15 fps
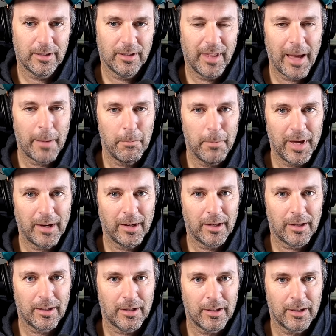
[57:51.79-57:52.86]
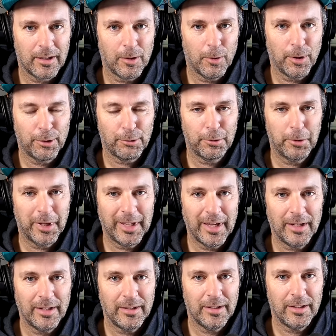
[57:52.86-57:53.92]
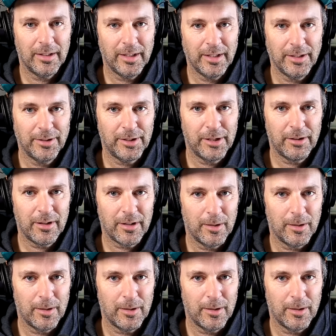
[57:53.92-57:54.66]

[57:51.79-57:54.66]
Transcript: did that make going through it again easier?